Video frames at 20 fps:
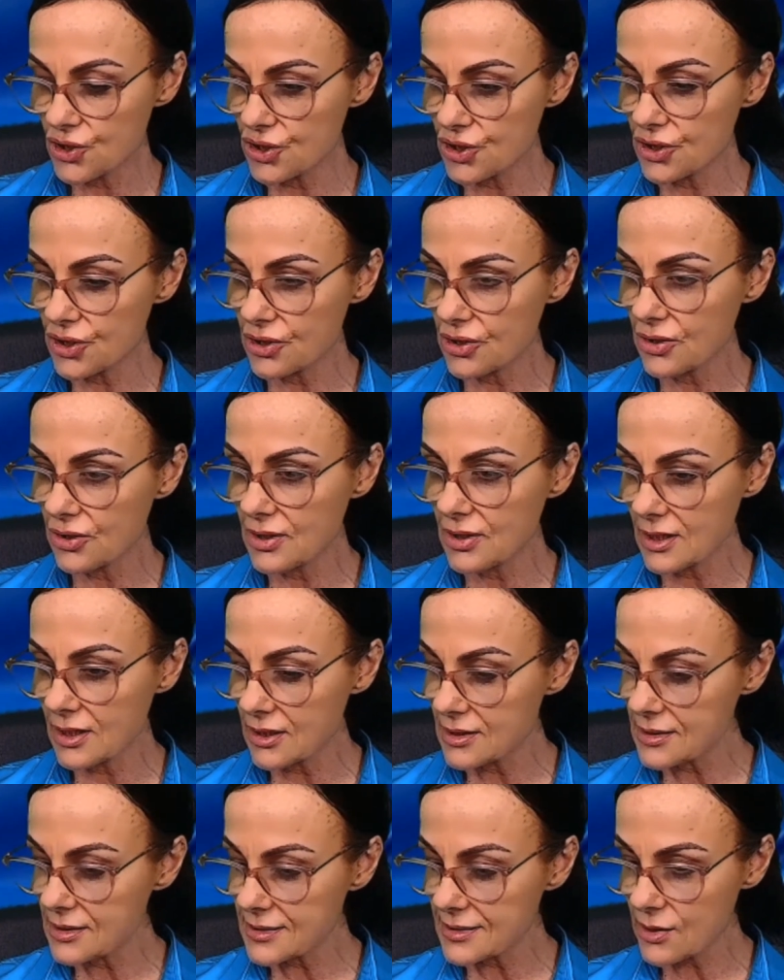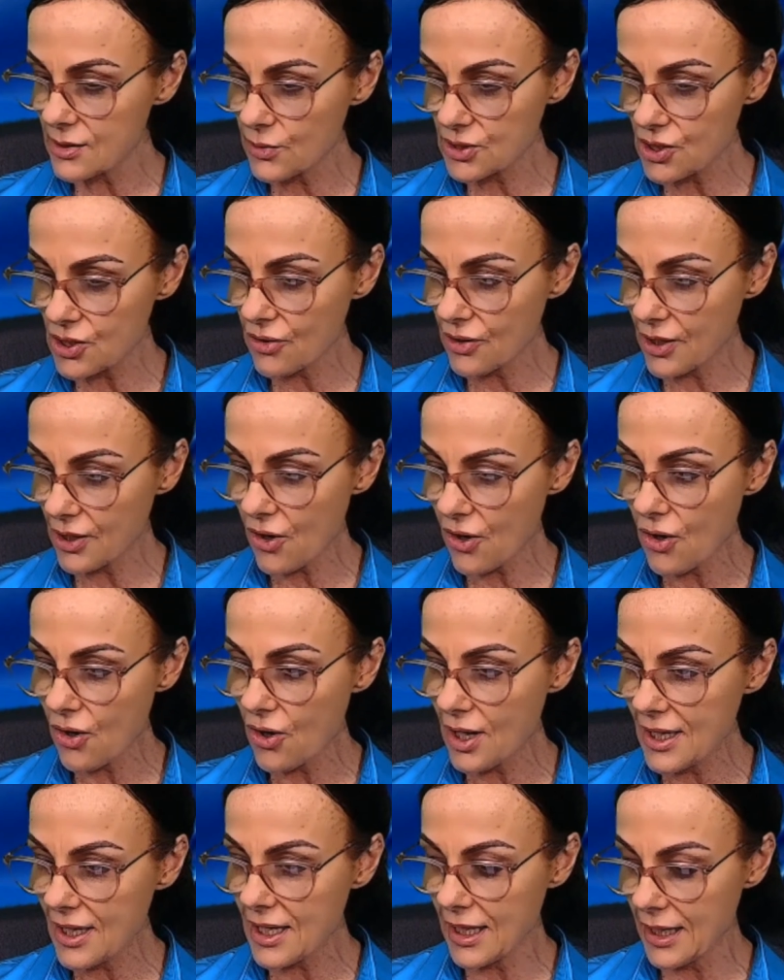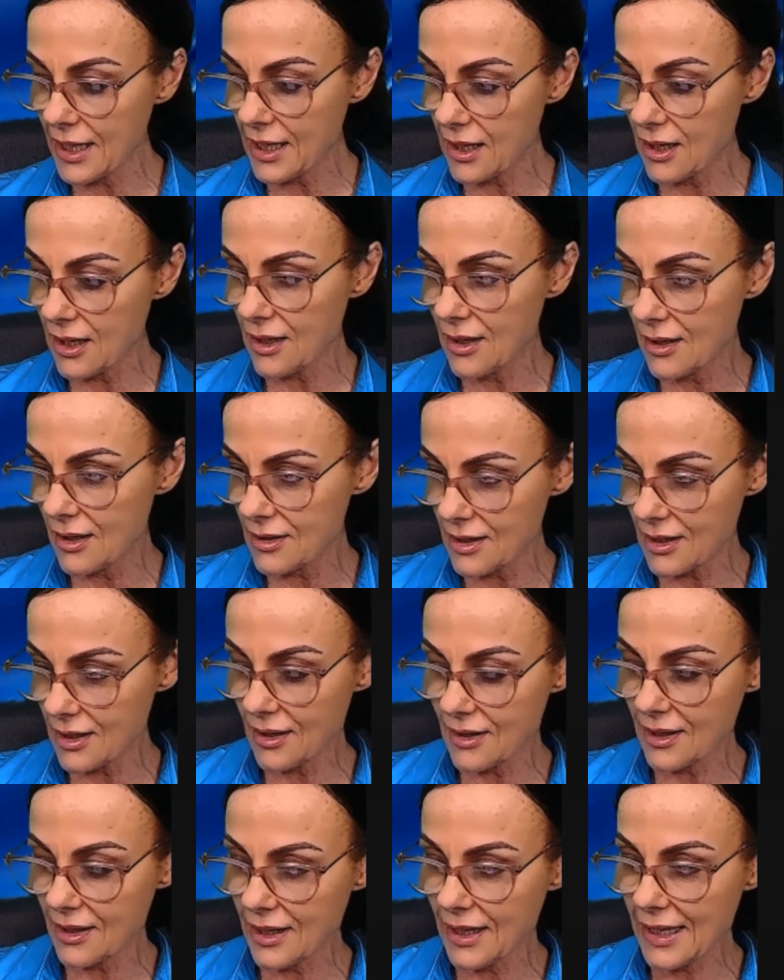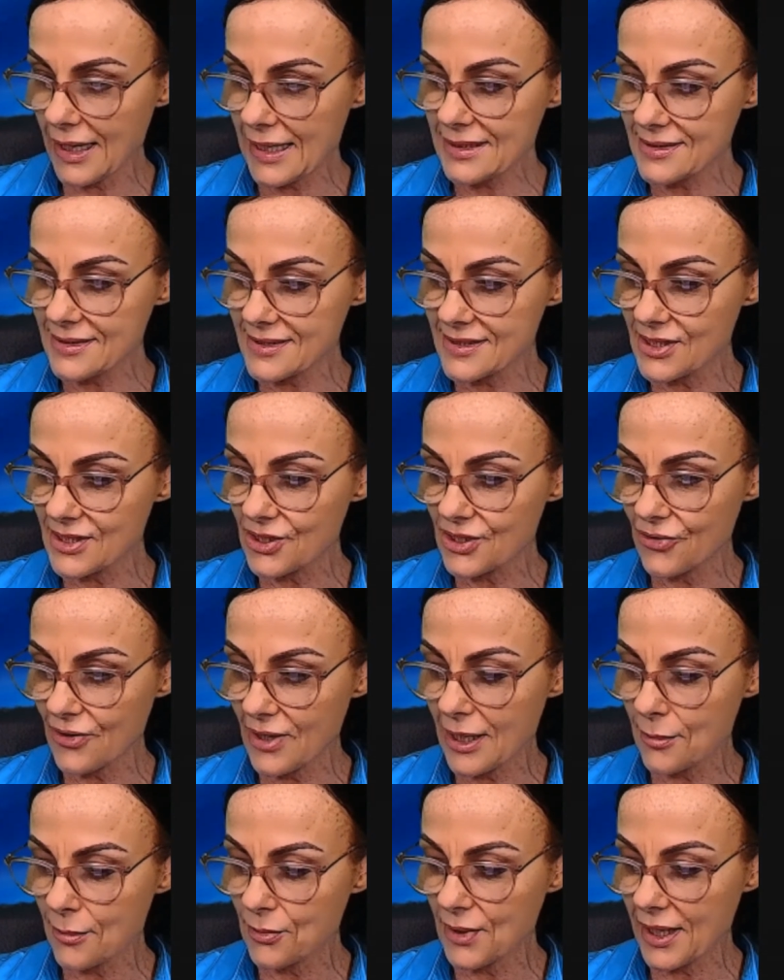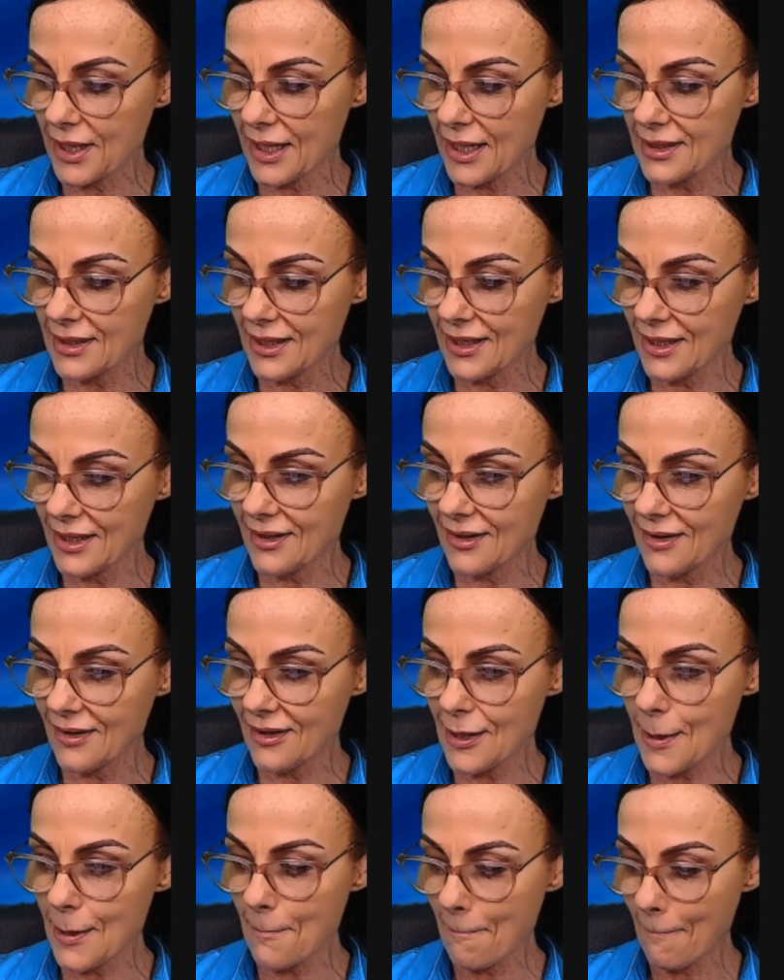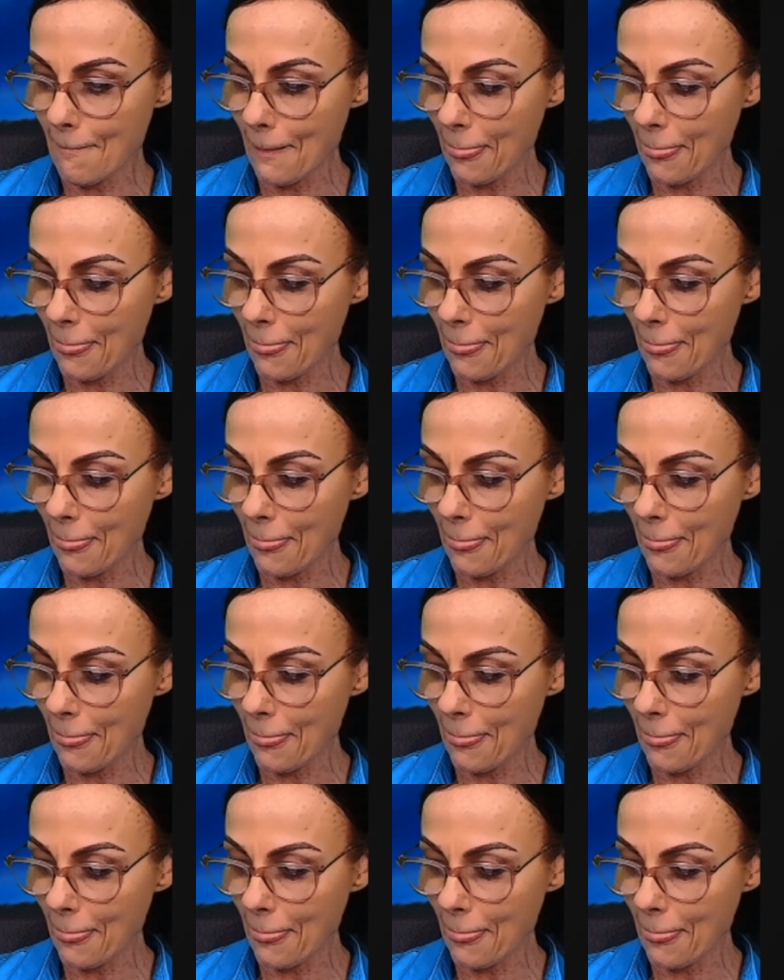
see what's going on in Instagram land here.